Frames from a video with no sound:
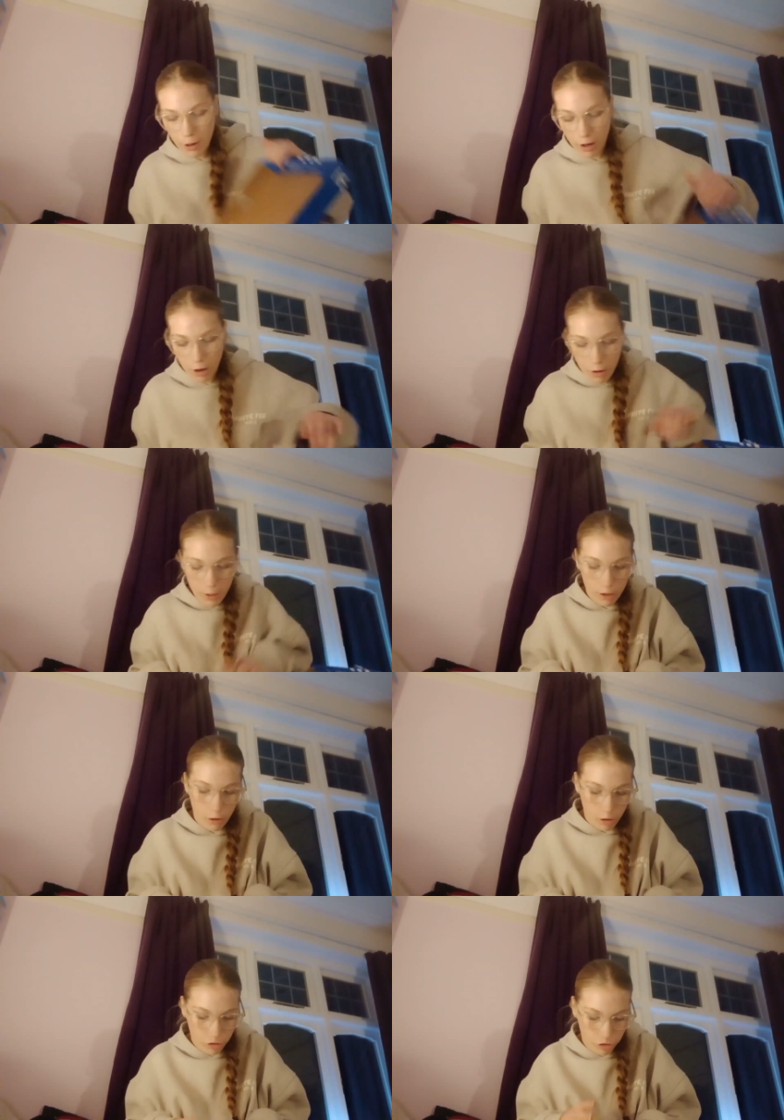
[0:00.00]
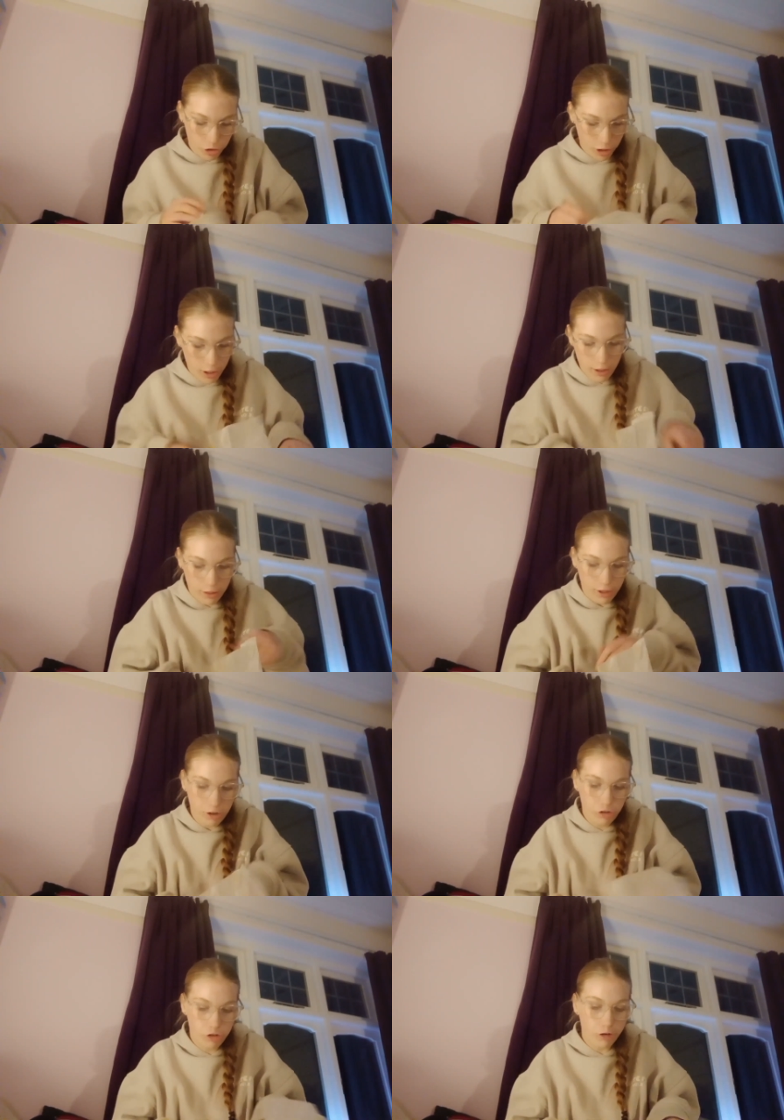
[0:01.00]
But oh my gosh,
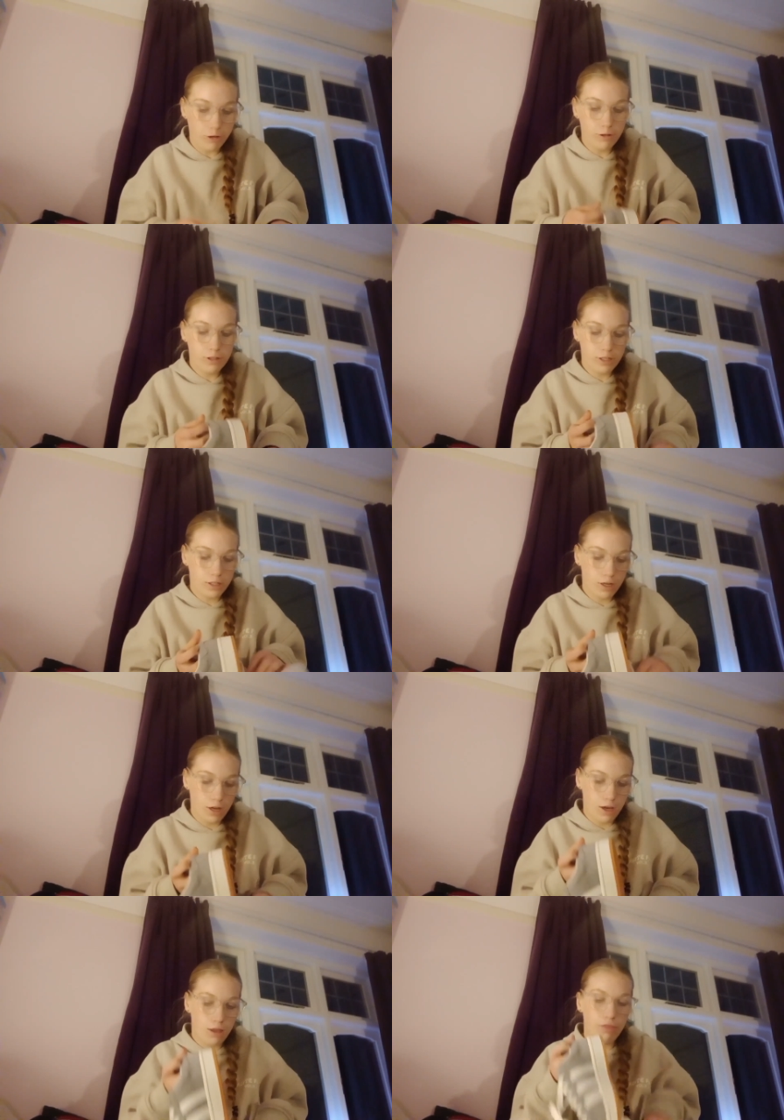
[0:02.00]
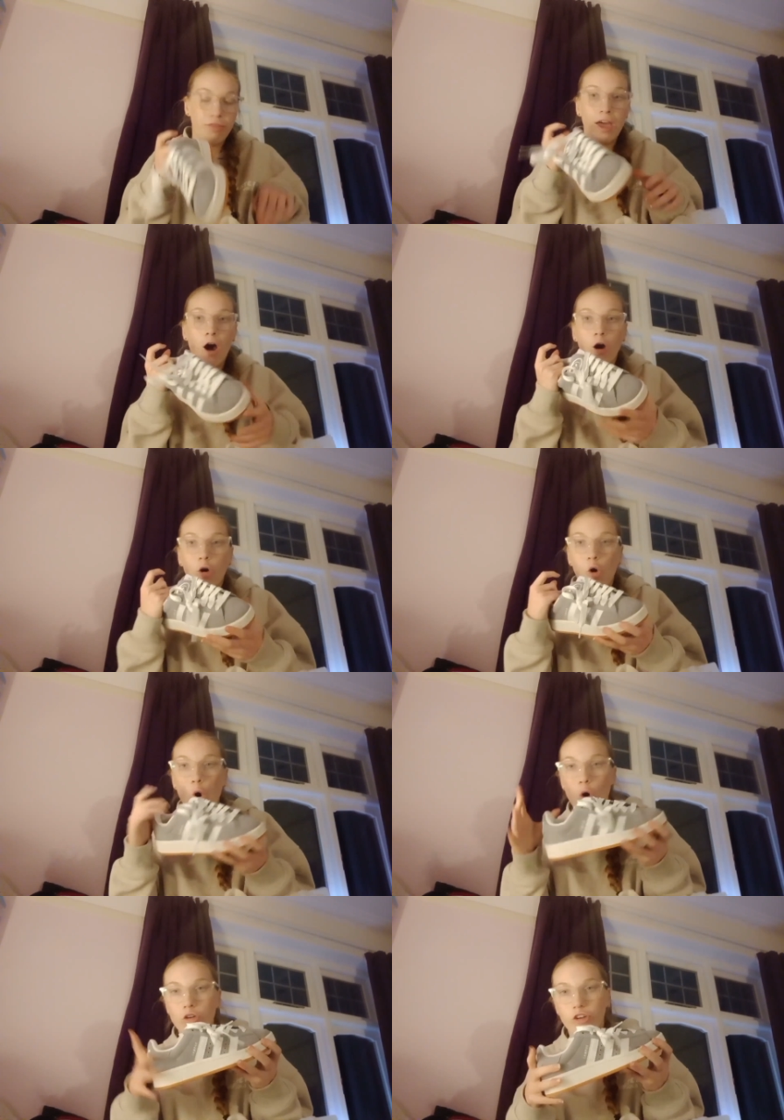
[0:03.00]
these shoes, they are
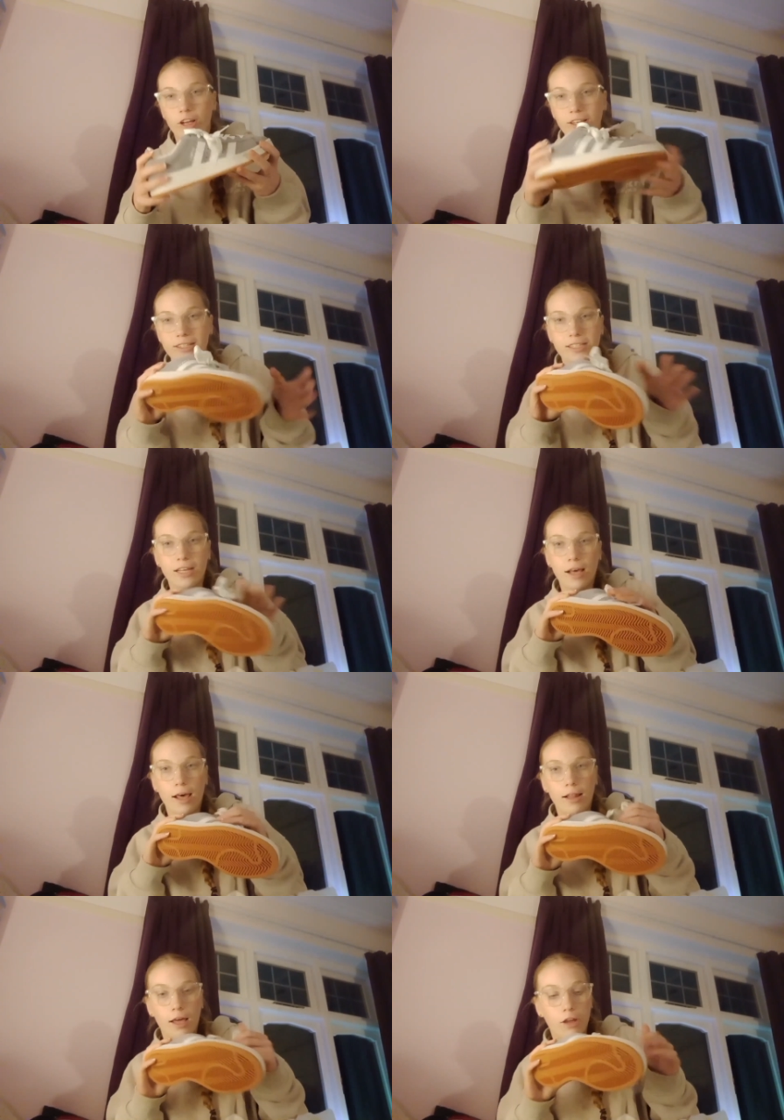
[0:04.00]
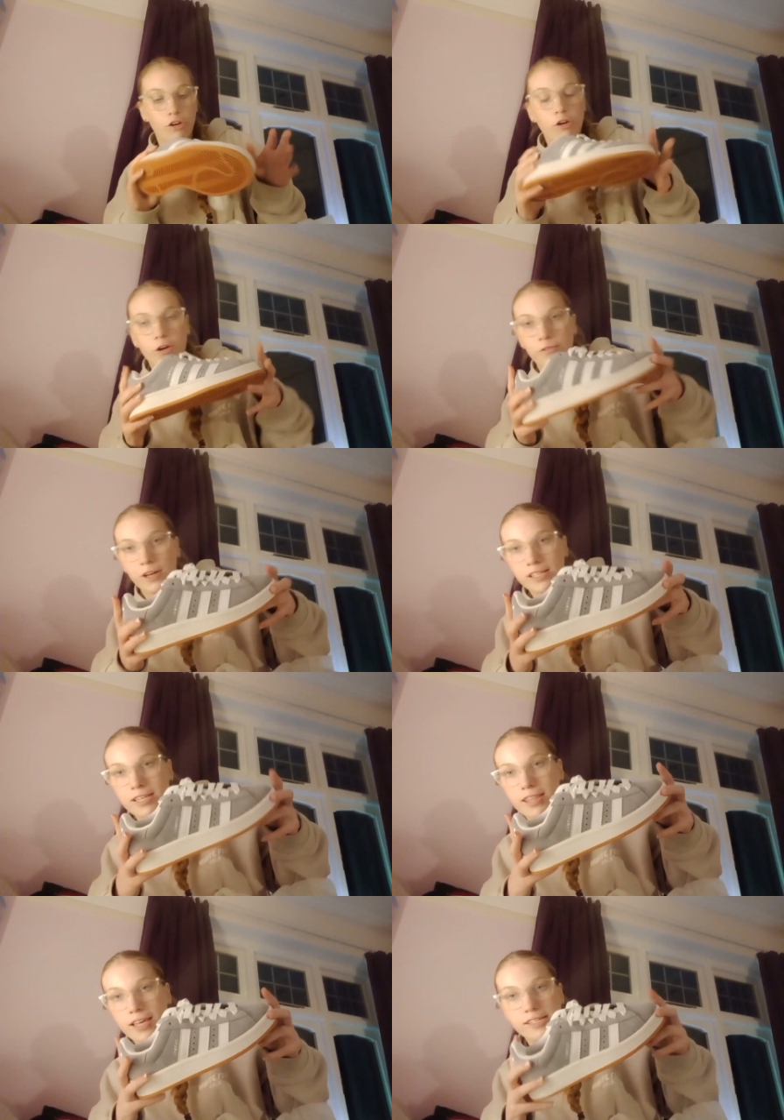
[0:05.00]
gorgeous. I don't know if you can
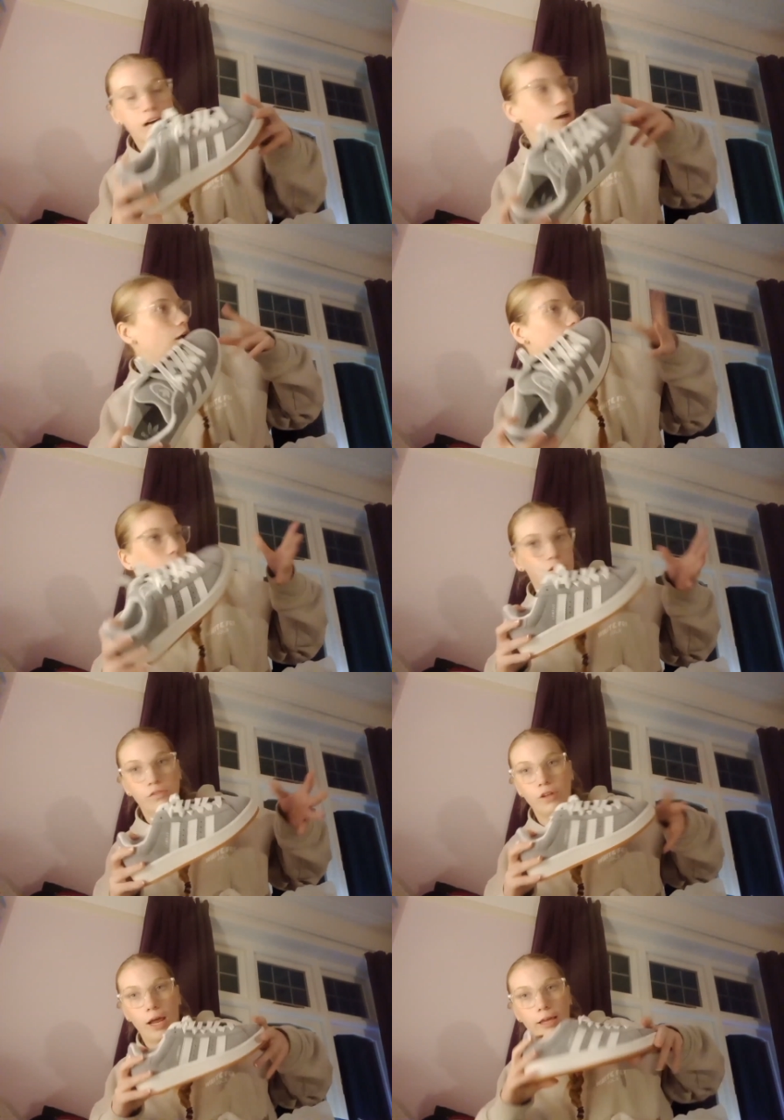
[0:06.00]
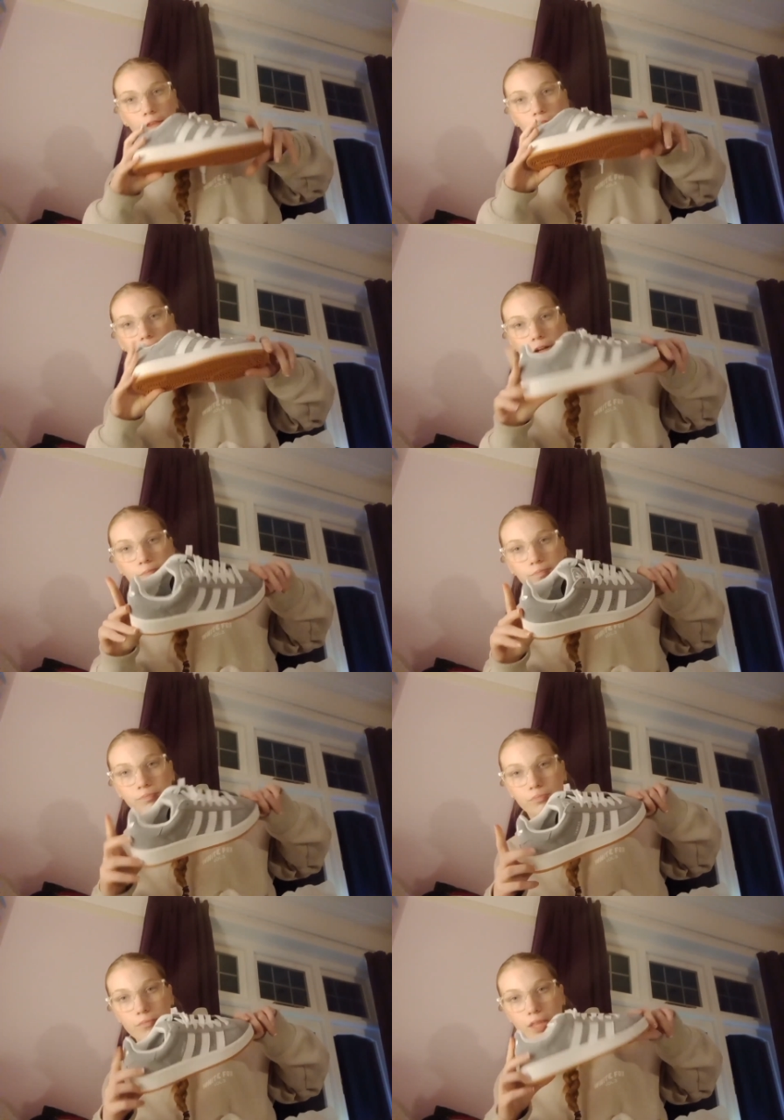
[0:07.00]
see the exact colours of like the
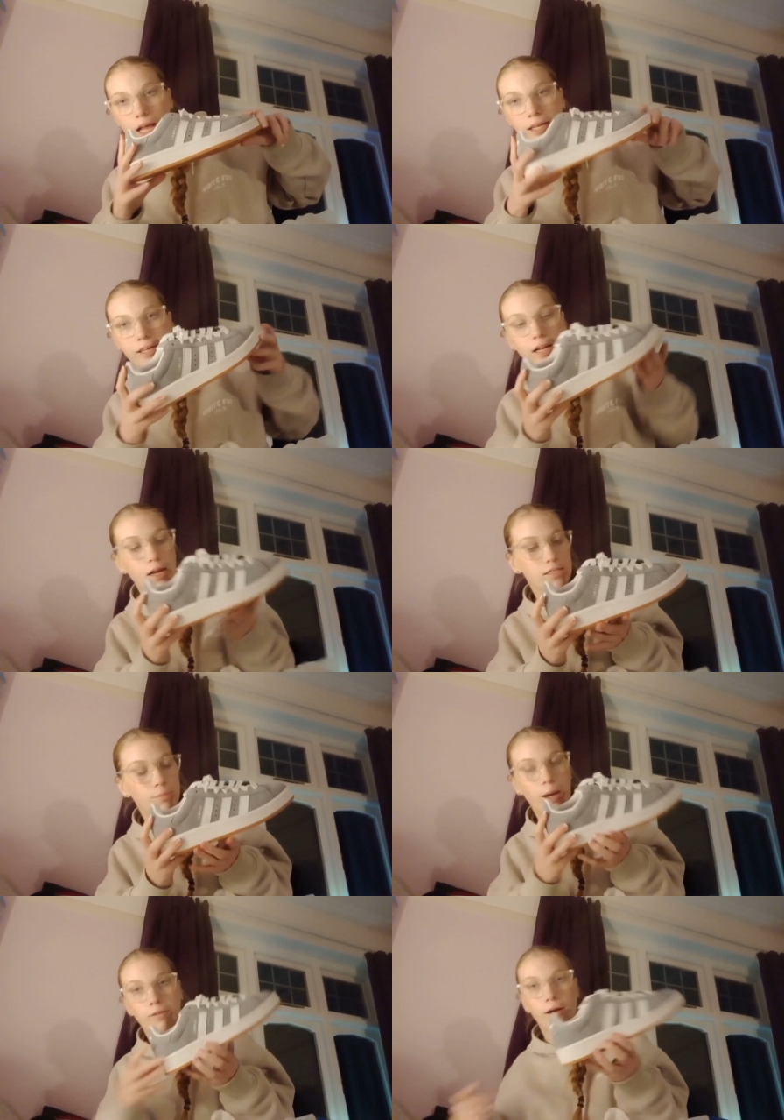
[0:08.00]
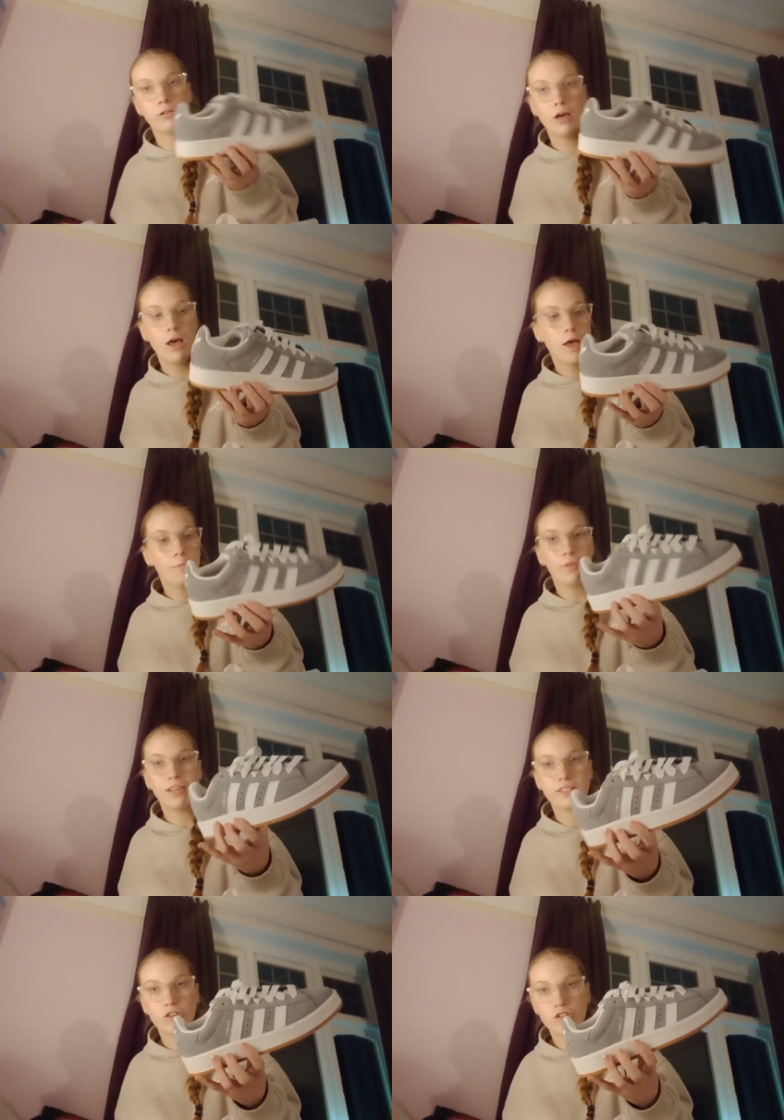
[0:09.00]
LED lights in the background. But
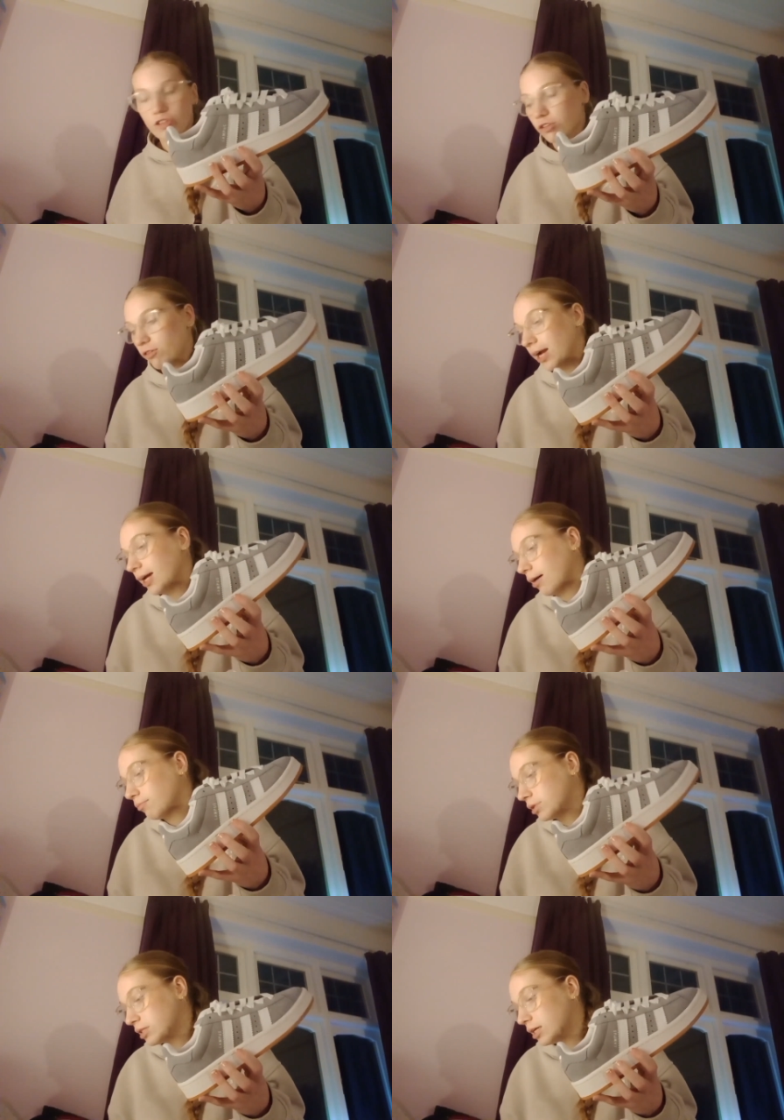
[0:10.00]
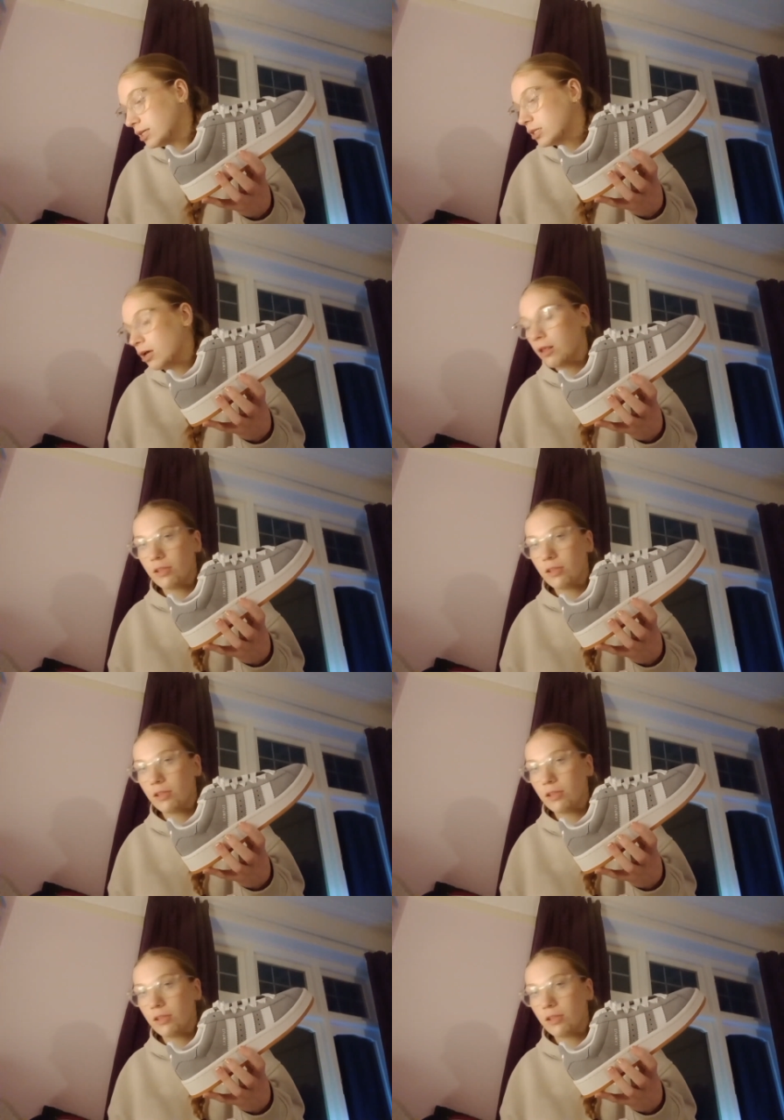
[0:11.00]
these are just the grey campuses.